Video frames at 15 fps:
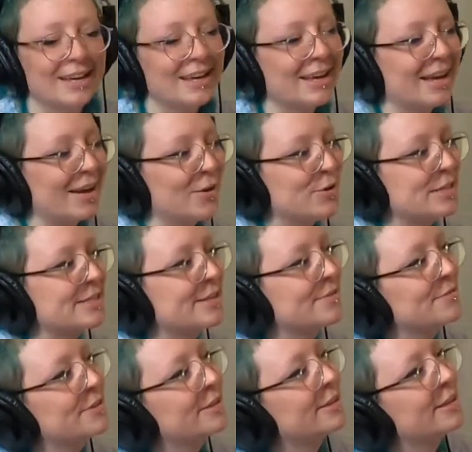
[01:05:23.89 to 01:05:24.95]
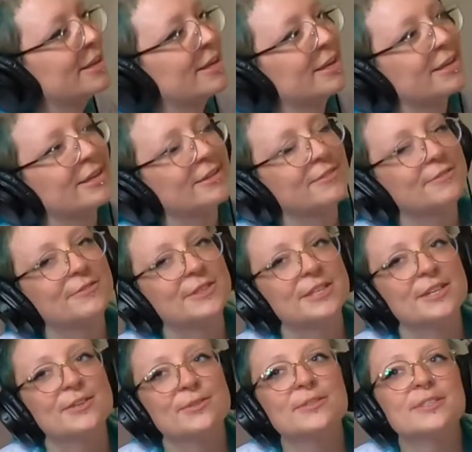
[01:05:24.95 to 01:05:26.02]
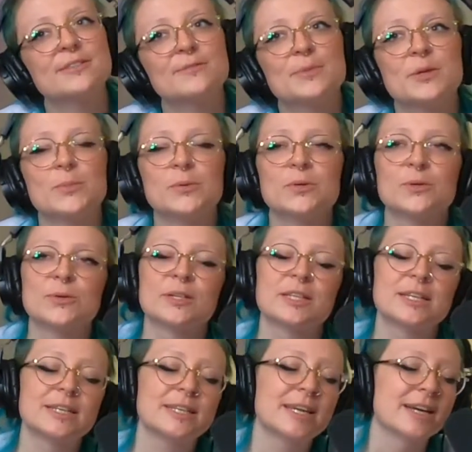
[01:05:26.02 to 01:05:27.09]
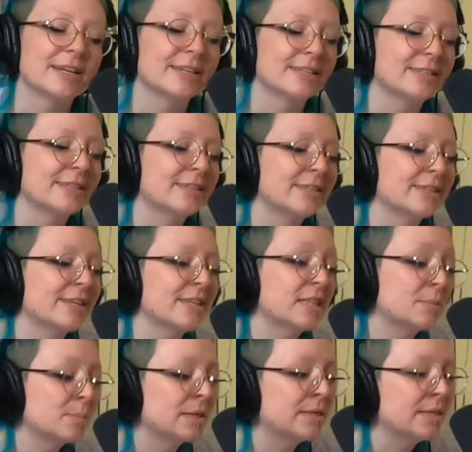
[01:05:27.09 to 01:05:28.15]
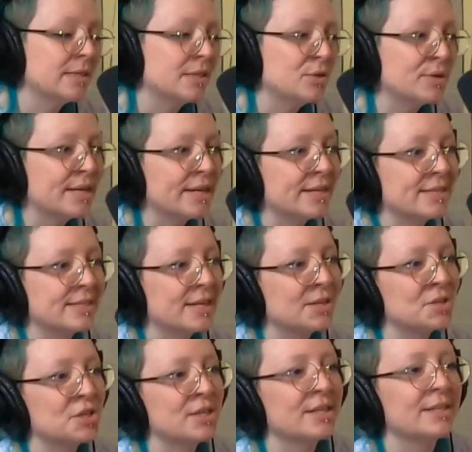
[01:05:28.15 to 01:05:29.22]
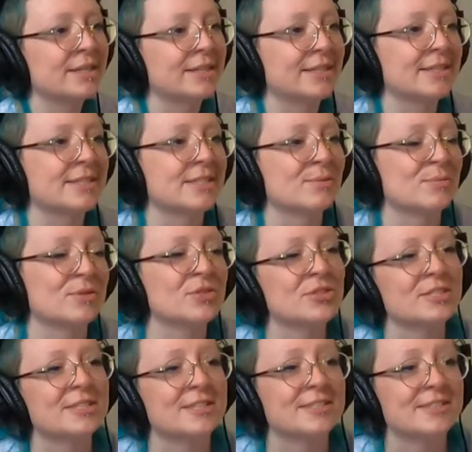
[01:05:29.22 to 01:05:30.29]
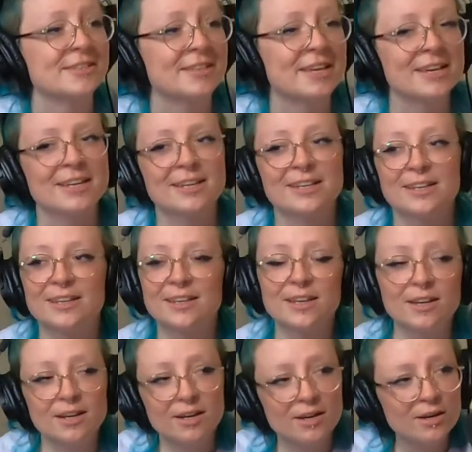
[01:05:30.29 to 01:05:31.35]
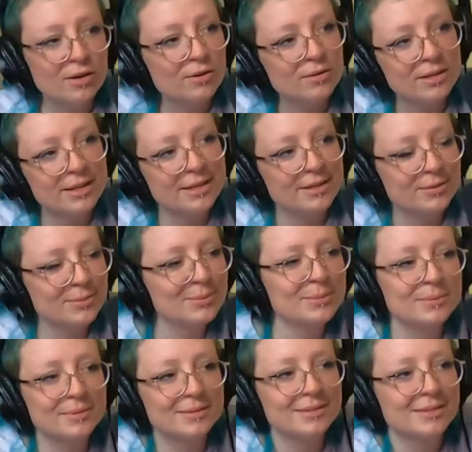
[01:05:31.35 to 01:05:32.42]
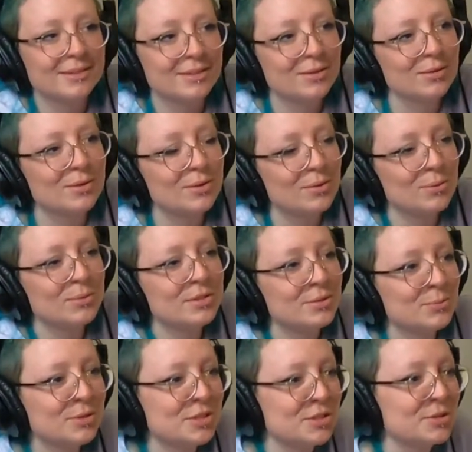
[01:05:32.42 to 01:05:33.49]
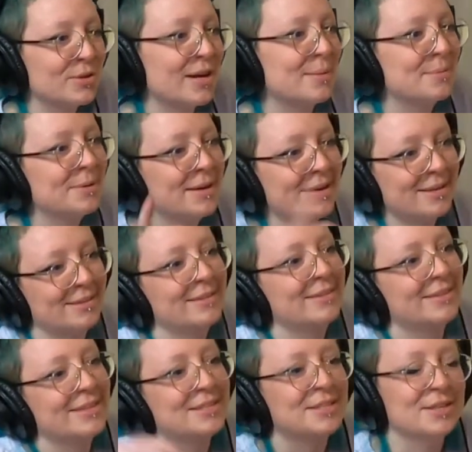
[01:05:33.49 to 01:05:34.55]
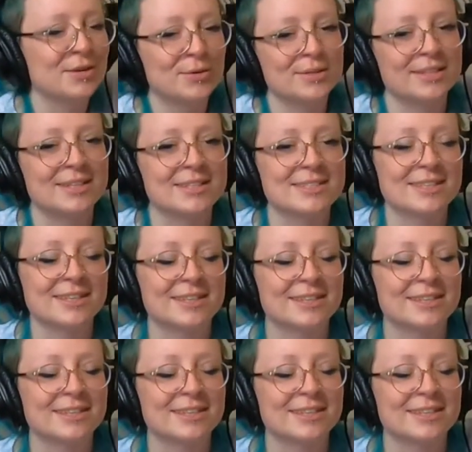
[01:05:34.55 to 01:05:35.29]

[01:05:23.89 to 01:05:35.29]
I always love the like videos of people who are like, yeah, get the money and you can't touch it, and then someone just does a like, oh, like, would you grab that? And then they do, and then it's like,